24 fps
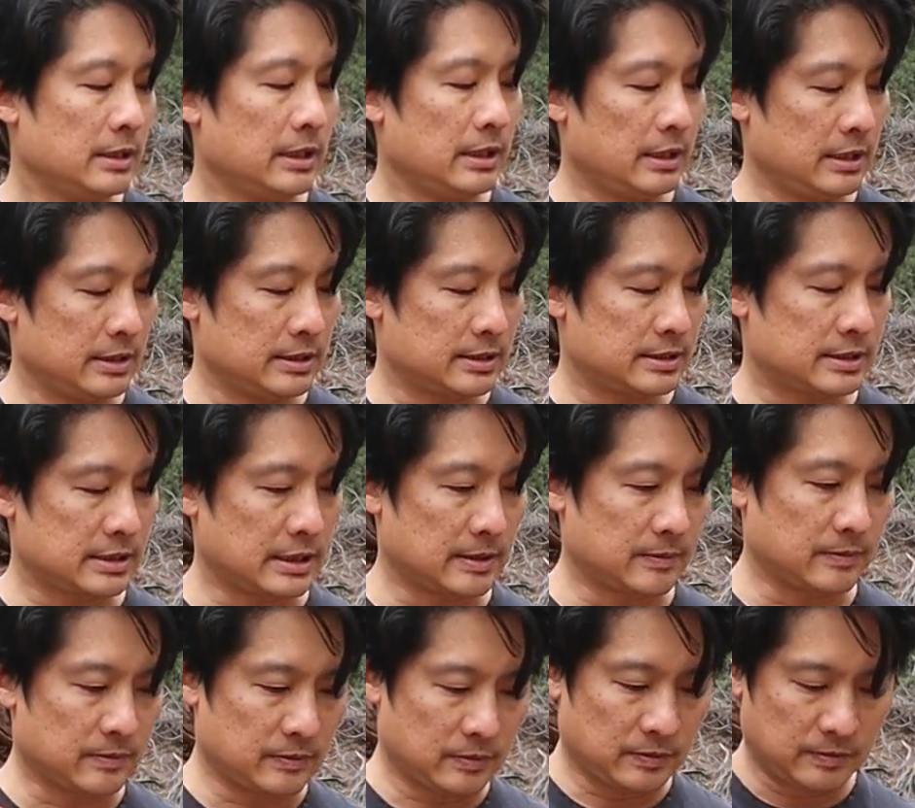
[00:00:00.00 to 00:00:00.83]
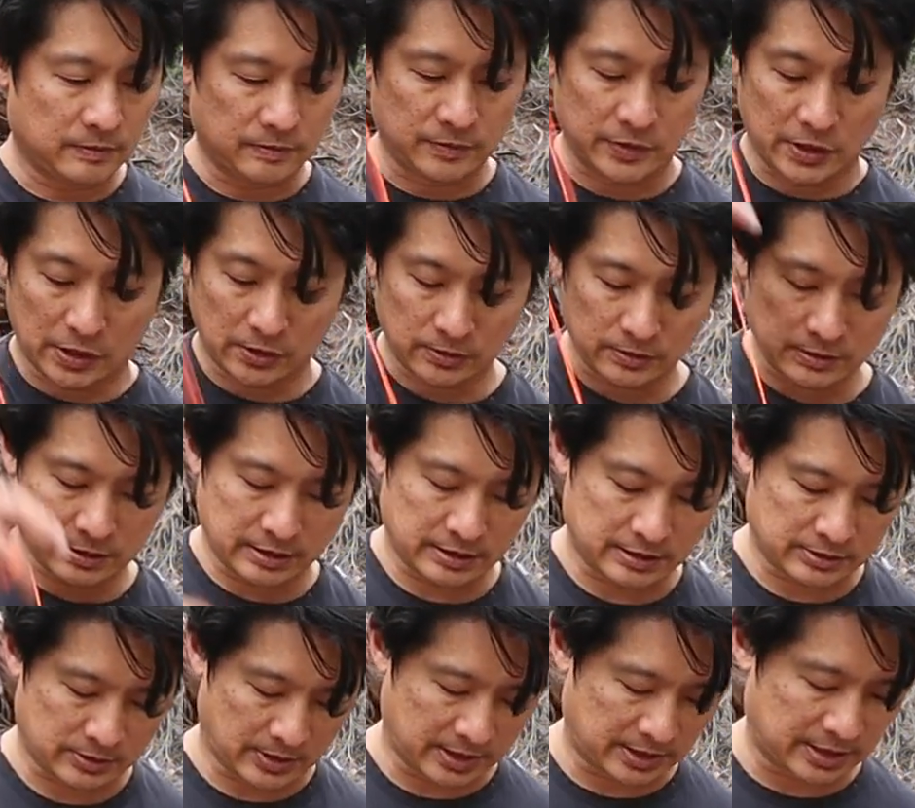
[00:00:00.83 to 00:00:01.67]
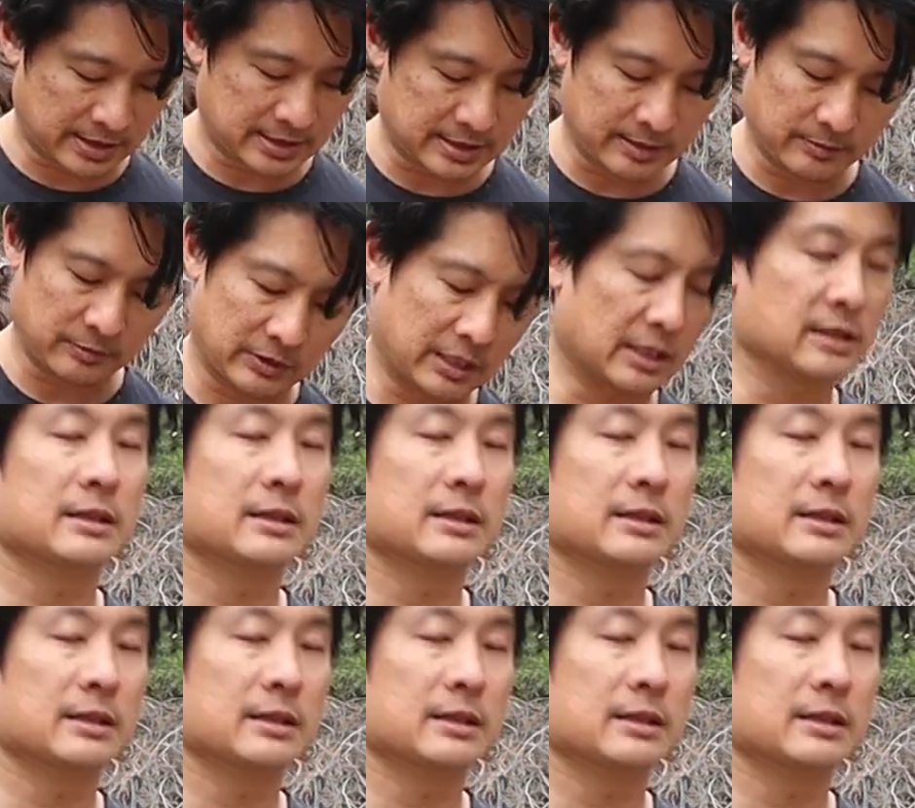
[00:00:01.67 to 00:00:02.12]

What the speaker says: and some don't, so I guess I'm